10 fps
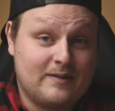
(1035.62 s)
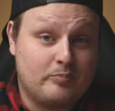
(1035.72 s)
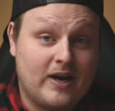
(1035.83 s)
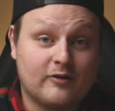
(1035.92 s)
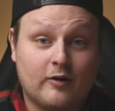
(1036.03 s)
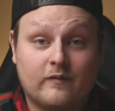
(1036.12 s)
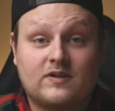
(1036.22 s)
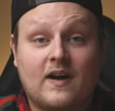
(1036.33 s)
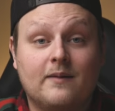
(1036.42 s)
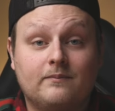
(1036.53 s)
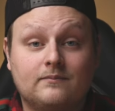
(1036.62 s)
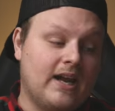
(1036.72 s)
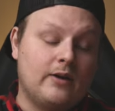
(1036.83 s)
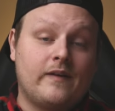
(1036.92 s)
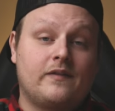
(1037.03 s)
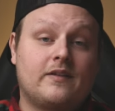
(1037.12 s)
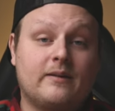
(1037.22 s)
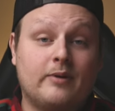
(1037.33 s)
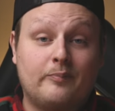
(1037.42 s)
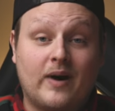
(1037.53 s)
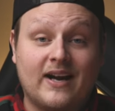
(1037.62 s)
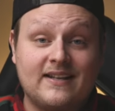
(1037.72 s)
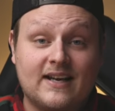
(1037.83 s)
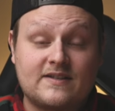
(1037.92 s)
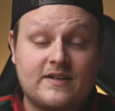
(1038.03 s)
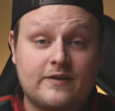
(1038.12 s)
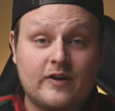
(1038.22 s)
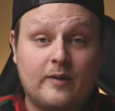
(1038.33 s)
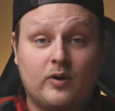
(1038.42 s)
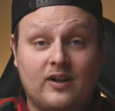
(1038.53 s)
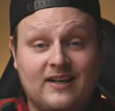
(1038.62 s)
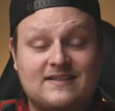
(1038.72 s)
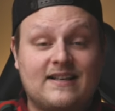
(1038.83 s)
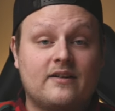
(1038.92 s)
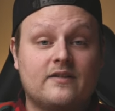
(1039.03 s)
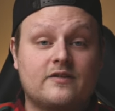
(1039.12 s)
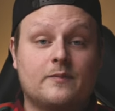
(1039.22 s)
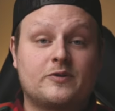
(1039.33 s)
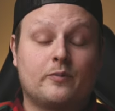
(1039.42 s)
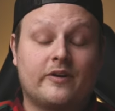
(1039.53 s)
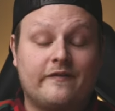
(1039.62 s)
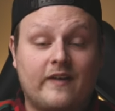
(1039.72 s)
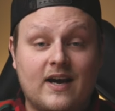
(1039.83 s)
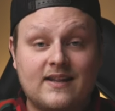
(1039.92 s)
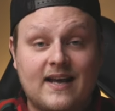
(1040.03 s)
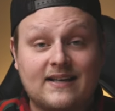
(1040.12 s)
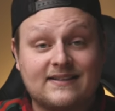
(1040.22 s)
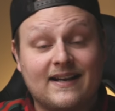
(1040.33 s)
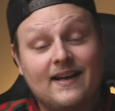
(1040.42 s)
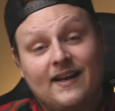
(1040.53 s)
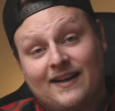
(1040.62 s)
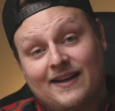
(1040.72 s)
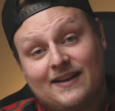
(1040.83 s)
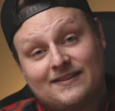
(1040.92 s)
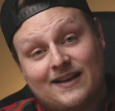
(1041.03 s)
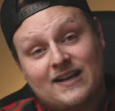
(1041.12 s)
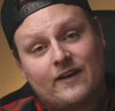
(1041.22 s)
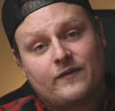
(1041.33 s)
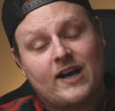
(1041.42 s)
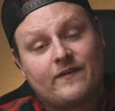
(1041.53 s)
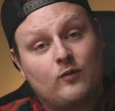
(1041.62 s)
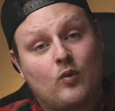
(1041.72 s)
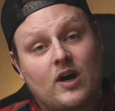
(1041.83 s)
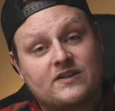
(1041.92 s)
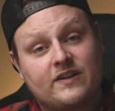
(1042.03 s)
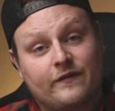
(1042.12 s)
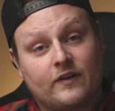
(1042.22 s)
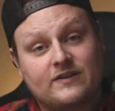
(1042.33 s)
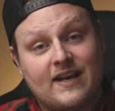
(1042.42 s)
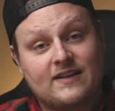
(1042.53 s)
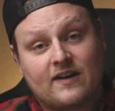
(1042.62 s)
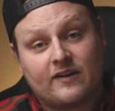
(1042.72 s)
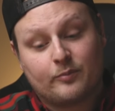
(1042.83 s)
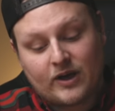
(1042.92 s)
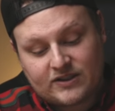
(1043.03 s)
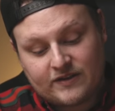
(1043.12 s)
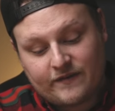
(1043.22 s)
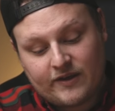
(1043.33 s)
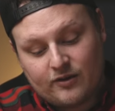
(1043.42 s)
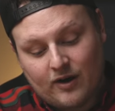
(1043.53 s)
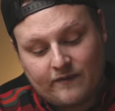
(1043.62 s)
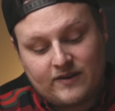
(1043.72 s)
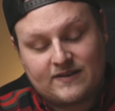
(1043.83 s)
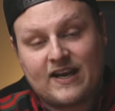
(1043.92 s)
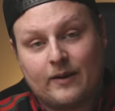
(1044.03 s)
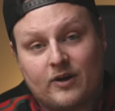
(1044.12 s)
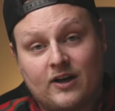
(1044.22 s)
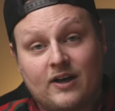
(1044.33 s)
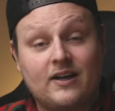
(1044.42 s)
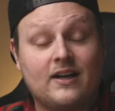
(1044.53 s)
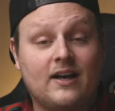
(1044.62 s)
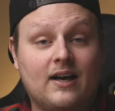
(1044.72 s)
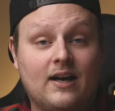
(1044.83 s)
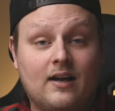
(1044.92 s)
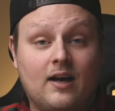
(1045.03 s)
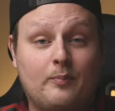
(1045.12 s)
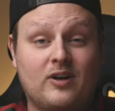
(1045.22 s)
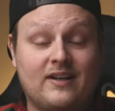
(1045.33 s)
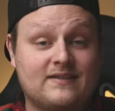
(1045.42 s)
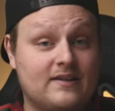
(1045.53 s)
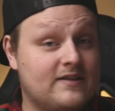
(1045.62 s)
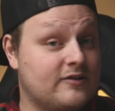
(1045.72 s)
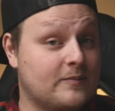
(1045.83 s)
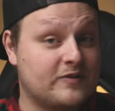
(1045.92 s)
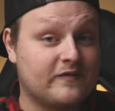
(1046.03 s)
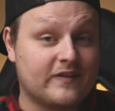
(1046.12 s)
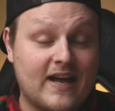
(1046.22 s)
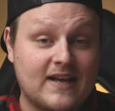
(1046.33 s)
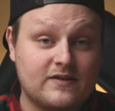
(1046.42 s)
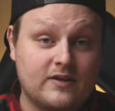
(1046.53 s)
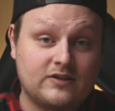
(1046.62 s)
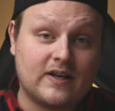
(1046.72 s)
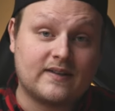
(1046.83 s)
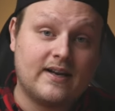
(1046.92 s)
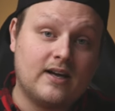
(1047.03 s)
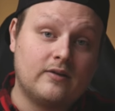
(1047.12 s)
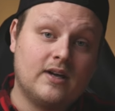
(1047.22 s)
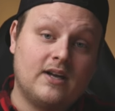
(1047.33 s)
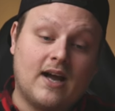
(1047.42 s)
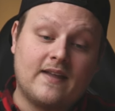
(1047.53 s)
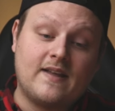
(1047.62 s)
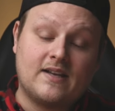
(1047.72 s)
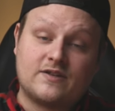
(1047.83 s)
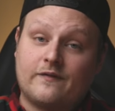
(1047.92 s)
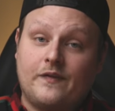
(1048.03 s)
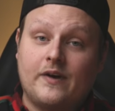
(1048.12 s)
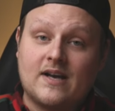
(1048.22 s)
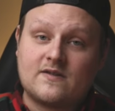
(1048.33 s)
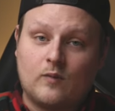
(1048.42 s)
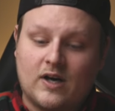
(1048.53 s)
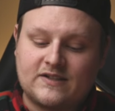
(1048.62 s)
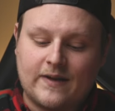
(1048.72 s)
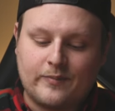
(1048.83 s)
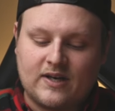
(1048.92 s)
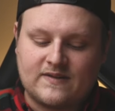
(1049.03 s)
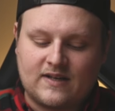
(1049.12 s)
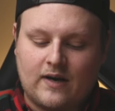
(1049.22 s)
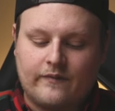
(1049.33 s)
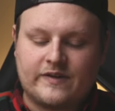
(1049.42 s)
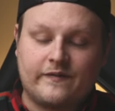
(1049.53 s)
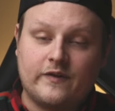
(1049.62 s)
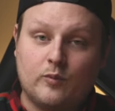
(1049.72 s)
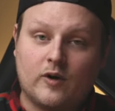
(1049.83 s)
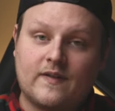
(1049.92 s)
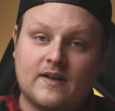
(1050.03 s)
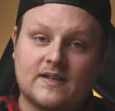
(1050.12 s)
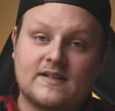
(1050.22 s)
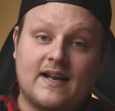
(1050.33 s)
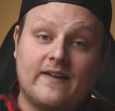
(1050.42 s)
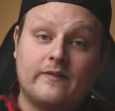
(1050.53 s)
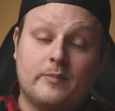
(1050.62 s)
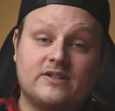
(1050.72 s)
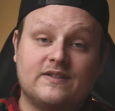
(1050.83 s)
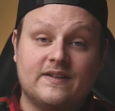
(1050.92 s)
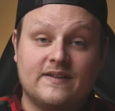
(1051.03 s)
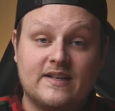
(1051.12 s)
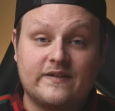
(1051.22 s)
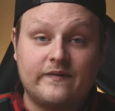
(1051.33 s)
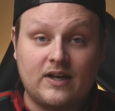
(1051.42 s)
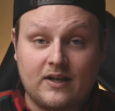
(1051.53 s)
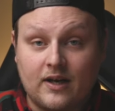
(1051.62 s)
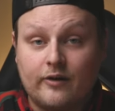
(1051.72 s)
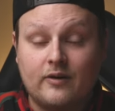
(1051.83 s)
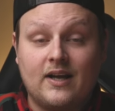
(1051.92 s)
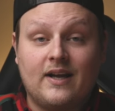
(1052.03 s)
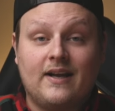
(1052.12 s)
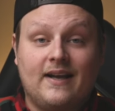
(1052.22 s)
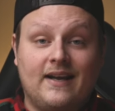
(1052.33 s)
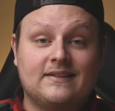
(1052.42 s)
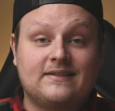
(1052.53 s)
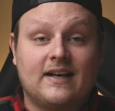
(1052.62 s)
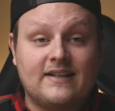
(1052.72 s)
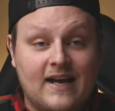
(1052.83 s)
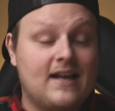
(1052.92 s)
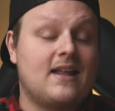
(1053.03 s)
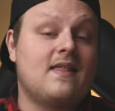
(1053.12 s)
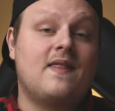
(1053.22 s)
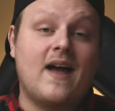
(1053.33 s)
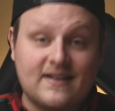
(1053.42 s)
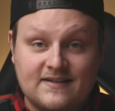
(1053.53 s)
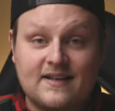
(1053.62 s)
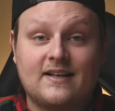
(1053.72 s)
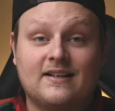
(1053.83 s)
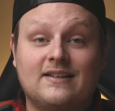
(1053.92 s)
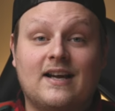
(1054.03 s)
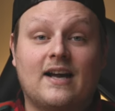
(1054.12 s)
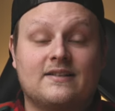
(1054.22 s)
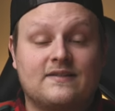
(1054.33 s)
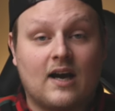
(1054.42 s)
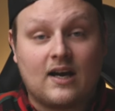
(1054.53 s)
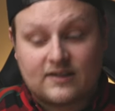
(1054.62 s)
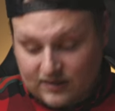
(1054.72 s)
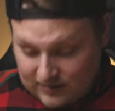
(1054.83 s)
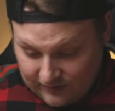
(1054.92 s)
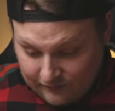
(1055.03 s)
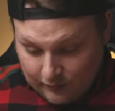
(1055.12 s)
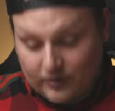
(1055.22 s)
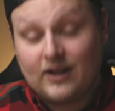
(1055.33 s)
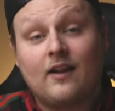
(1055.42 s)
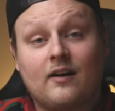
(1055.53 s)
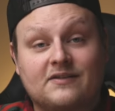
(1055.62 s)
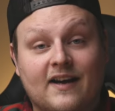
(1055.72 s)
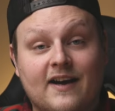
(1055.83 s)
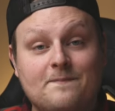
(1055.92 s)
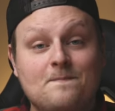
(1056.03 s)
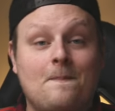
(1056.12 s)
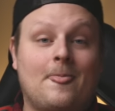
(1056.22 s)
get better over time. Anyway, if you think about buying the X-T3, I'll put links down in the description where to find that. And yeah, if you haven't watched the first hands-on impressions video of this camera, I'll put links in the description for that so you can check that out. I think it's good for you guys to watch that because it covers a few more things that I haven't mentioned in this video. And yeah, that is it. I just talked for a really long time,